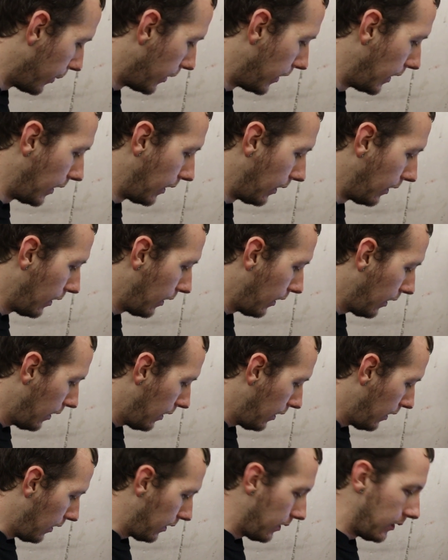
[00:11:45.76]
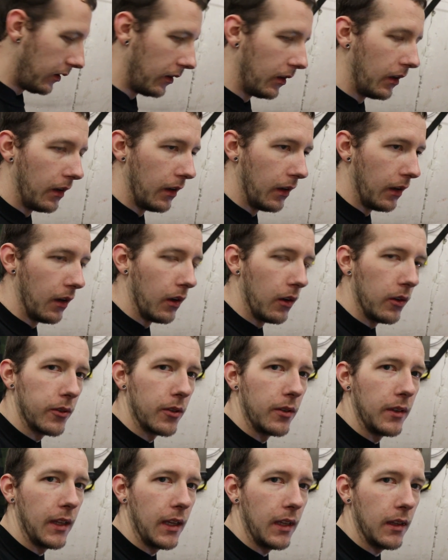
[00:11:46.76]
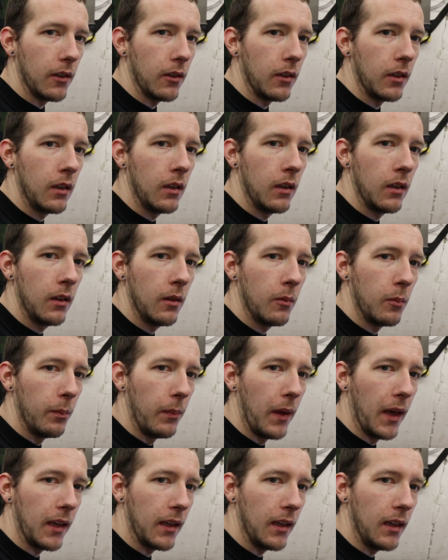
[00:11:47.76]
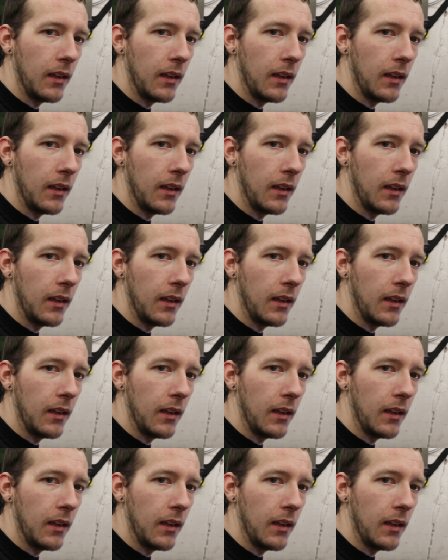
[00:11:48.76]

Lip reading: putting the alternator back